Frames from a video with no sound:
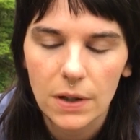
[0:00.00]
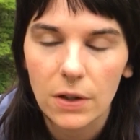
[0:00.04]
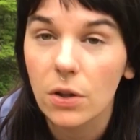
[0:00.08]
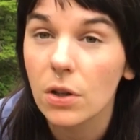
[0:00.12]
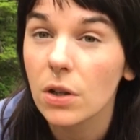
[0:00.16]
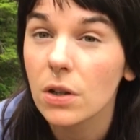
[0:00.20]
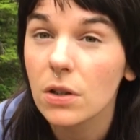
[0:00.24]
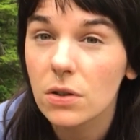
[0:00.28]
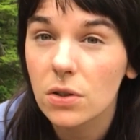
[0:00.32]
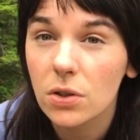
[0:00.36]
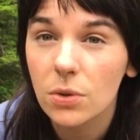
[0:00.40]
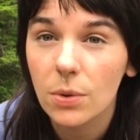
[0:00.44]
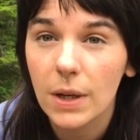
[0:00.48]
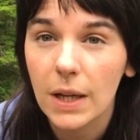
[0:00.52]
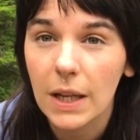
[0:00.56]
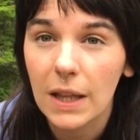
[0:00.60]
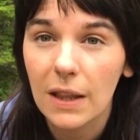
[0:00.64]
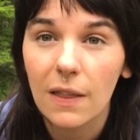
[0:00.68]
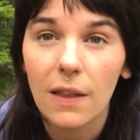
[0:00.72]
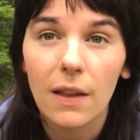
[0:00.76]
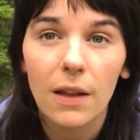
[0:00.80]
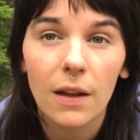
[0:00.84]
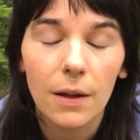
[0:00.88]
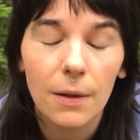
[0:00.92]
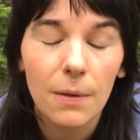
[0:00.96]
I couldn't do
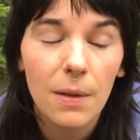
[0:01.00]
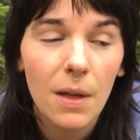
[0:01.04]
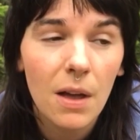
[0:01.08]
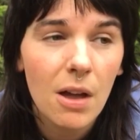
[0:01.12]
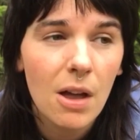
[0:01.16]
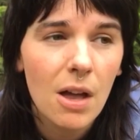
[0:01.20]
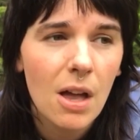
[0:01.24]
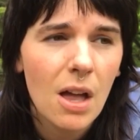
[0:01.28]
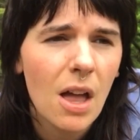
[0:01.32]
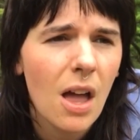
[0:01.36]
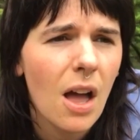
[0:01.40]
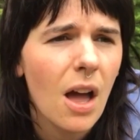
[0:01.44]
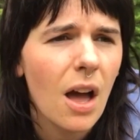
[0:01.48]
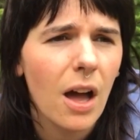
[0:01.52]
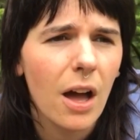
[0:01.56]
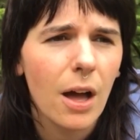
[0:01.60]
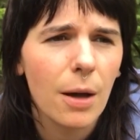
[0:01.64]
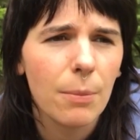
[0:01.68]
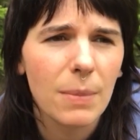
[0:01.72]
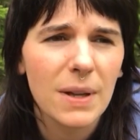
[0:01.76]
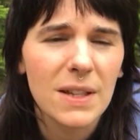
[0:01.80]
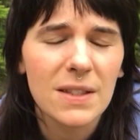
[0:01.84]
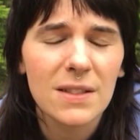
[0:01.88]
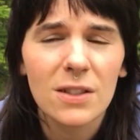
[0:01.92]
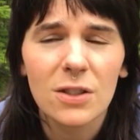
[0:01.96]
anything.
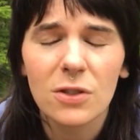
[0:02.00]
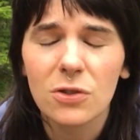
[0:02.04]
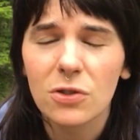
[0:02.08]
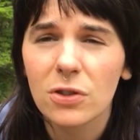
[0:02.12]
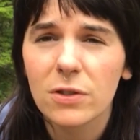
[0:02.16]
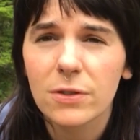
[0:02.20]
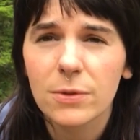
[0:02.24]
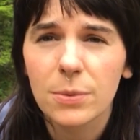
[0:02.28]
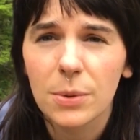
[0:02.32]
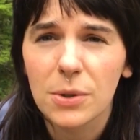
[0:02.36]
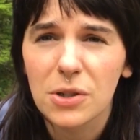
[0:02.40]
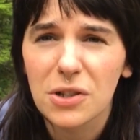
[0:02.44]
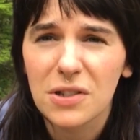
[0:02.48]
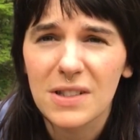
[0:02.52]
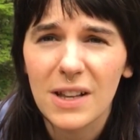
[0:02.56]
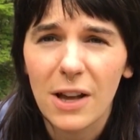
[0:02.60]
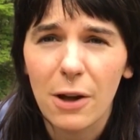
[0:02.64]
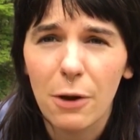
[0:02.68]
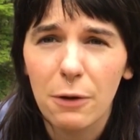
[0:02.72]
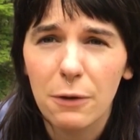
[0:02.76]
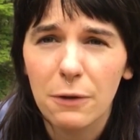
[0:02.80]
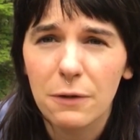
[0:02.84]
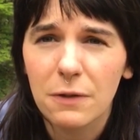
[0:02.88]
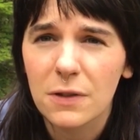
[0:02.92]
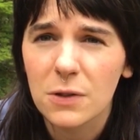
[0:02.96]
My seizures were just
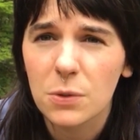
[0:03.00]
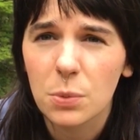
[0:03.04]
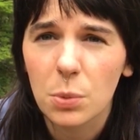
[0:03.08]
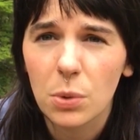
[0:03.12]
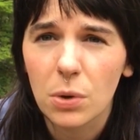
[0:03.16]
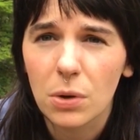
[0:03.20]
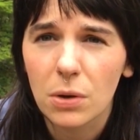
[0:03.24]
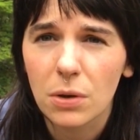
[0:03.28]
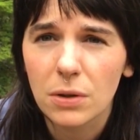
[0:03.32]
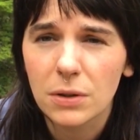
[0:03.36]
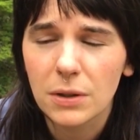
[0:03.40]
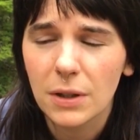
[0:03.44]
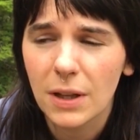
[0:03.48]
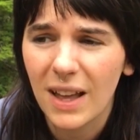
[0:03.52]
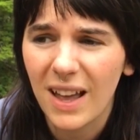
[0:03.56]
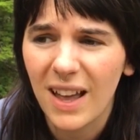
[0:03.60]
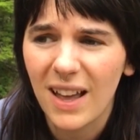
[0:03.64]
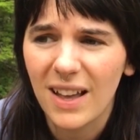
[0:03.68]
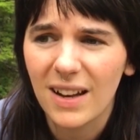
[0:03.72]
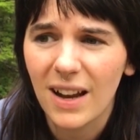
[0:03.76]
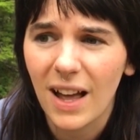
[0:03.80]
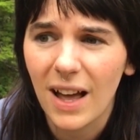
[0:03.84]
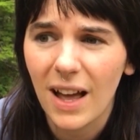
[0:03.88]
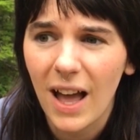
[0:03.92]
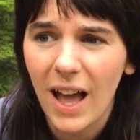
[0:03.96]
out of this world,
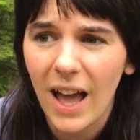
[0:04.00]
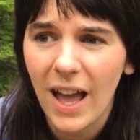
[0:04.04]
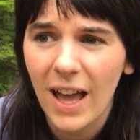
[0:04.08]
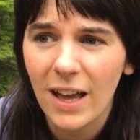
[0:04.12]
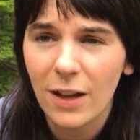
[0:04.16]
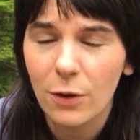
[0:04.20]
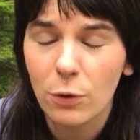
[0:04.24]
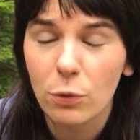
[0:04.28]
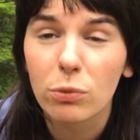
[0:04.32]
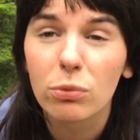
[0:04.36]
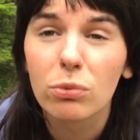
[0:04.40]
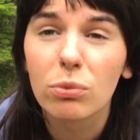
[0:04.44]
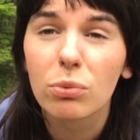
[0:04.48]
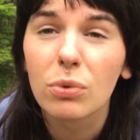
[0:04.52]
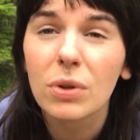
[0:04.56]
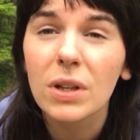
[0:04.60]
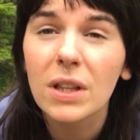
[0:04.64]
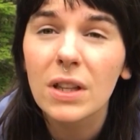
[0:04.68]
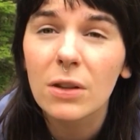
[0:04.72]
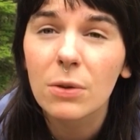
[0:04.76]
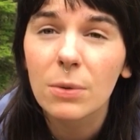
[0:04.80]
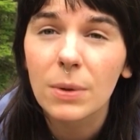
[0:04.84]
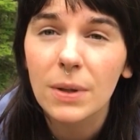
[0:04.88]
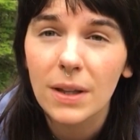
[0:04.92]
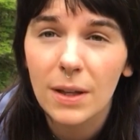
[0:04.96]
and I had
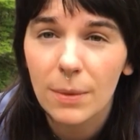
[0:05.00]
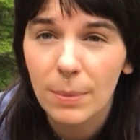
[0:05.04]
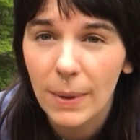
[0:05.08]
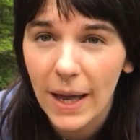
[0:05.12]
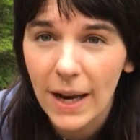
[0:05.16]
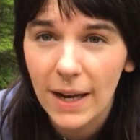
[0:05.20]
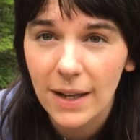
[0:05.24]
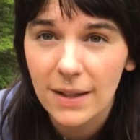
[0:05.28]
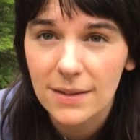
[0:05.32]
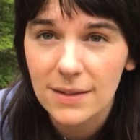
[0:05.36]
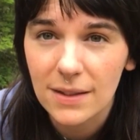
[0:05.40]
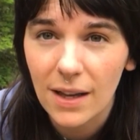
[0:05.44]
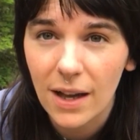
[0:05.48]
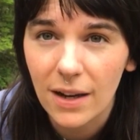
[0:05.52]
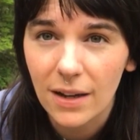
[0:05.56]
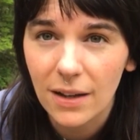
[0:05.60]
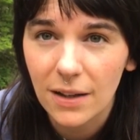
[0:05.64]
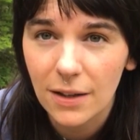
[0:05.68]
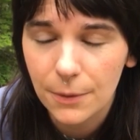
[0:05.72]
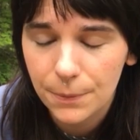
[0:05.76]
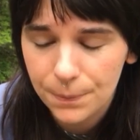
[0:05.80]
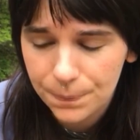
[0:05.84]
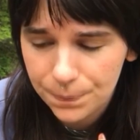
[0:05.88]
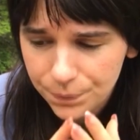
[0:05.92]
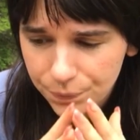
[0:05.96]
really, really bad
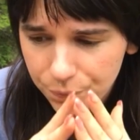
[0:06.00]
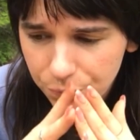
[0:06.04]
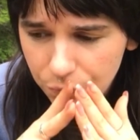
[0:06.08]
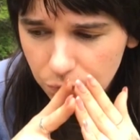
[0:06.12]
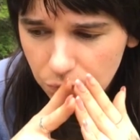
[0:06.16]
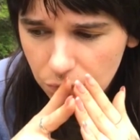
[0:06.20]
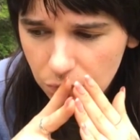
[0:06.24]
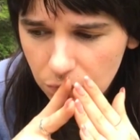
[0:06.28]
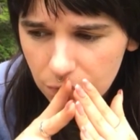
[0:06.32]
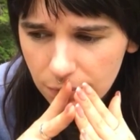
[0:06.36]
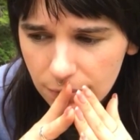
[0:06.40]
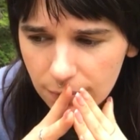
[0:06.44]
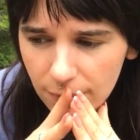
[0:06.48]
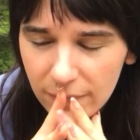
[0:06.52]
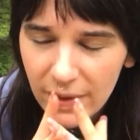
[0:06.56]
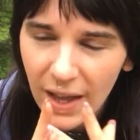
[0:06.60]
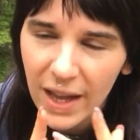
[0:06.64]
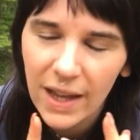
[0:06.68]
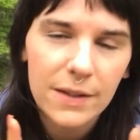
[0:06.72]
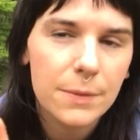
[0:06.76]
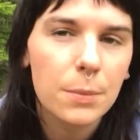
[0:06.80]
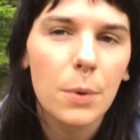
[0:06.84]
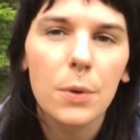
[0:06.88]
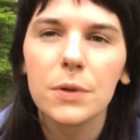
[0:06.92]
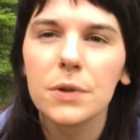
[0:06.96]
anxiety.
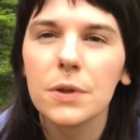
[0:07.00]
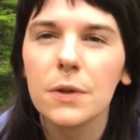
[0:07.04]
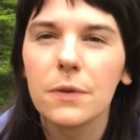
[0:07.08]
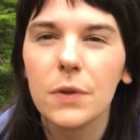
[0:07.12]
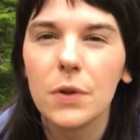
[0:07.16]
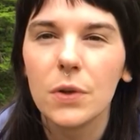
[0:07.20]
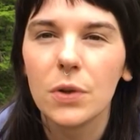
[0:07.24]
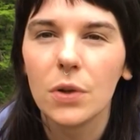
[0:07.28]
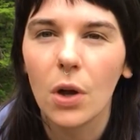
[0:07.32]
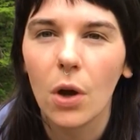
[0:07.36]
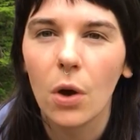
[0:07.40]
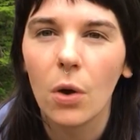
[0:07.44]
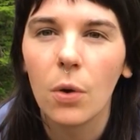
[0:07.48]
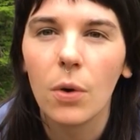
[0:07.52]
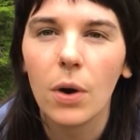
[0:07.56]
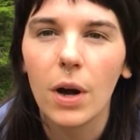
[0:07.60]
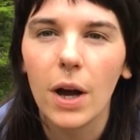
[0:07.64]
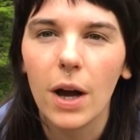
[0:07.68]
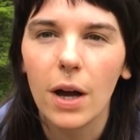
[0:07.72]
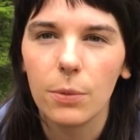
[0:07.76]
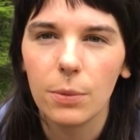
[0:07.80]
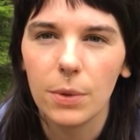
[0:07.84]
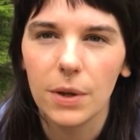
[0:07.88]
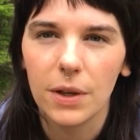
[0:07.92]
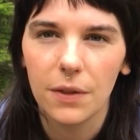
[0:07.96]
As most of you know,
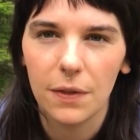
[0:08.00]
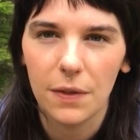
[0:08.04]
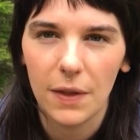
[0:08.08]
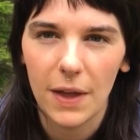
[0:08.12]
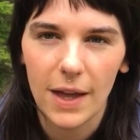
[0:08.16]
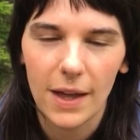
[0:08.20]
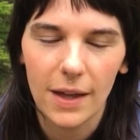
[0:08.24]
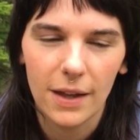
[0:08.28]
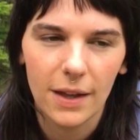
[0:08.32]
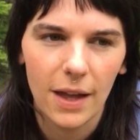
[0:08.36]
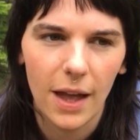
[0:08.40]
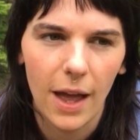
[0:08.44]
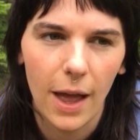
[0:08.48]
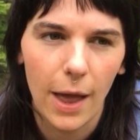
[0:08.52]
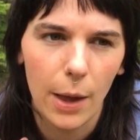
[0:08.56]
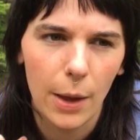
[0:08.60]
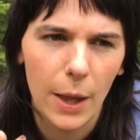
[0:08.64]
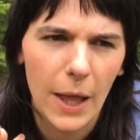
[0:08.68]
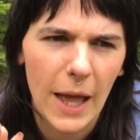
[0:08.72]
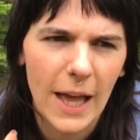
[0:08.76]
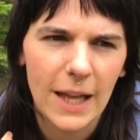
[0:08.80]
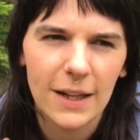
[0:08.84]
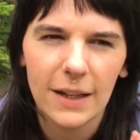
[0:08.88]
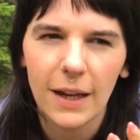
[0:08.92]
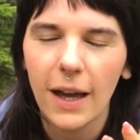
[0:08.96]
with
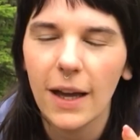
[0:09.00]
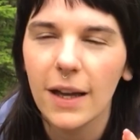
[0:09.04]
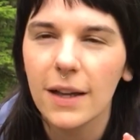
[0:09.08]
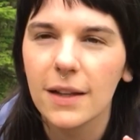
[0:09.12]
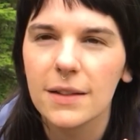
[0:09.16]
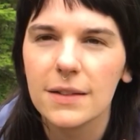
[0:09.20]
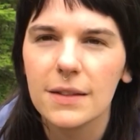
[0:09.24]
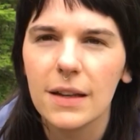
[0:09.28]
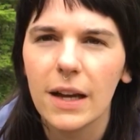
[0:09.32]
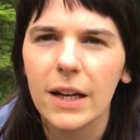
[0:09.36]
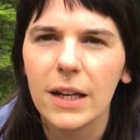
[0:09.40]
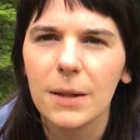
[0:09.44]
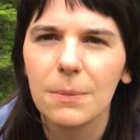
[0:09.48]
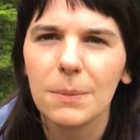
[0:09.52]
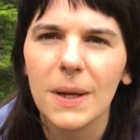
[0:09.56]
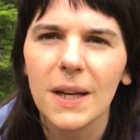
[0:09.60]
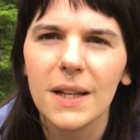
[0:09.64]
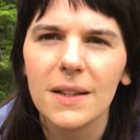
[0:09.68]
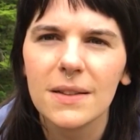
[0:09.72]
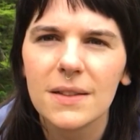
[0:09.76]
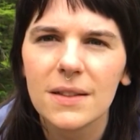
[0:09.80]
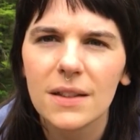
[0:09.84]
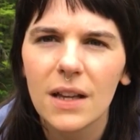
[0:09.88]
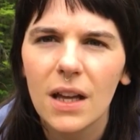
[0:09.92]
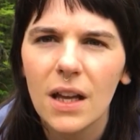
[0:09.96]
anti-anxiety
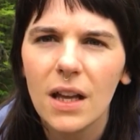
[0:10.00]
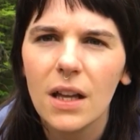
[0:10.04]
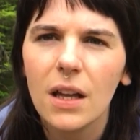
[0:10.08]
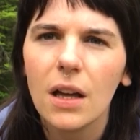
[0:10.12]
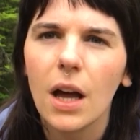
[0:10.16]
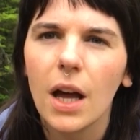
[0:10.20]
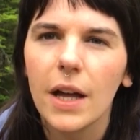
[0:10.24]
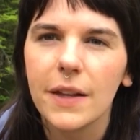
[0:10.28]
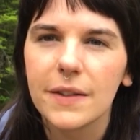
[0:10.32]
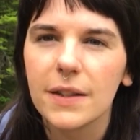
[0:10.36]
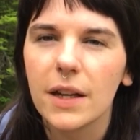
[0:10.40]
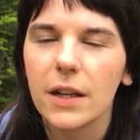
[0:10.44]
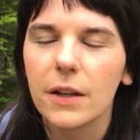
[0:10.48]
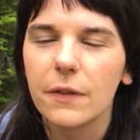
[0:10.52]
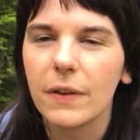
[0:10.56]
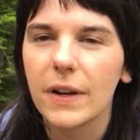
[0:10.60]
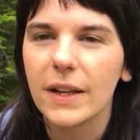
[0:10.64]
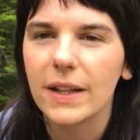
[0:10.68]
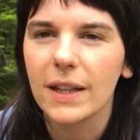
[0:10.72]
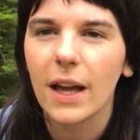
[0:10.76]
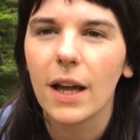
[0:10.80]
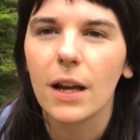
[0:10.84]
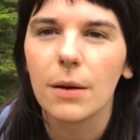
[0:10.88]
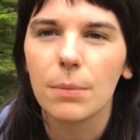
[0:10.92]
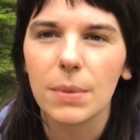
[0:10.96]
meds, a side effect
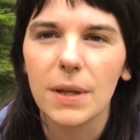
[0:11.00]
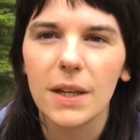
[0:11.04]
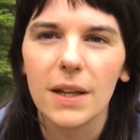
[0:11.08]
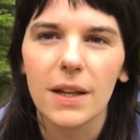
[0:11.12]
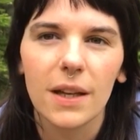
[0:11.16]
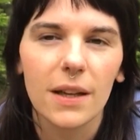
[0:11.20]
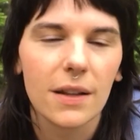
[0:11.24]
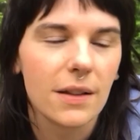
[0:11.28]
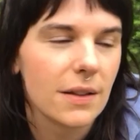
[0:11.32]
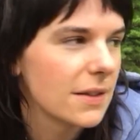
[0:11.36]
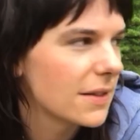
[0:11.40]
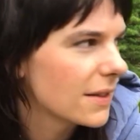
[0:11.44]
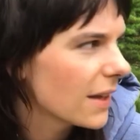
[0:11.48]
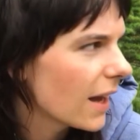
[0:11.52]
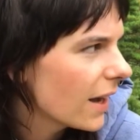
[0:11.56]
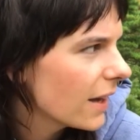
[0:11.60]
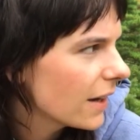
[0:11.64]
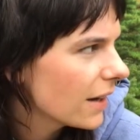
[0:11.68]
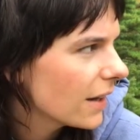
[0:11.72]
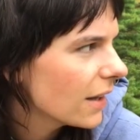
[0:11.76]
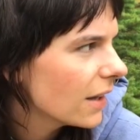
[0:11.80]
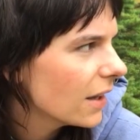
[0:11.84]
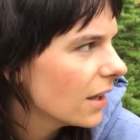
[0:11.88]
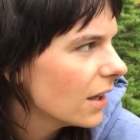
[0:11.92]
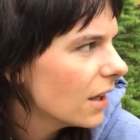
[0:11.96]
can be
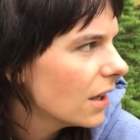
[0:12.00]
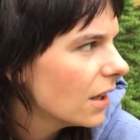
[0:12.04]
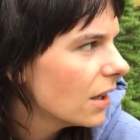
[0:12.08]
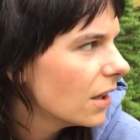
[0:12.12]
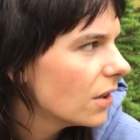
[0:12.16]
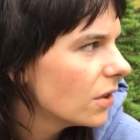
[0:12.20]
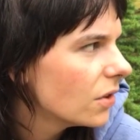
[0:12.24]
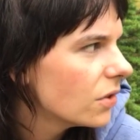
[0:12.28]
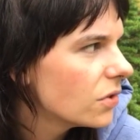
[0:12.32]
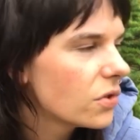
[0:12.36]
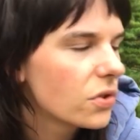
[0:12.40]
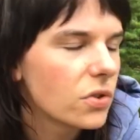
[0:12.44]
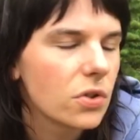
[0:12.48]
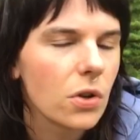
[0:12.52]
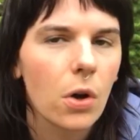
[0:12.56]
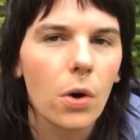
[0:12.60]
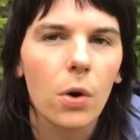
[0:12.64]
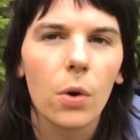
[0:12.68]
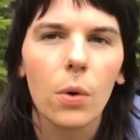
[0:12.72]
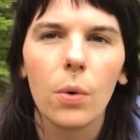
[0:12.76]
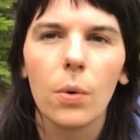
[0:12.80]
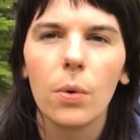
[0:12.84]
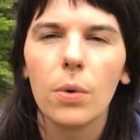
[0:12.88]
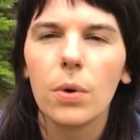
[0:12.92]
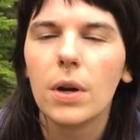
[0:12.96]
anxiety.
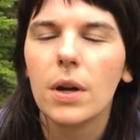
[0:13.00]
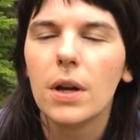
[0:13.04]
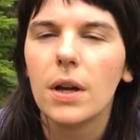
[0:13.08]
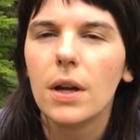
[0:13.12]
So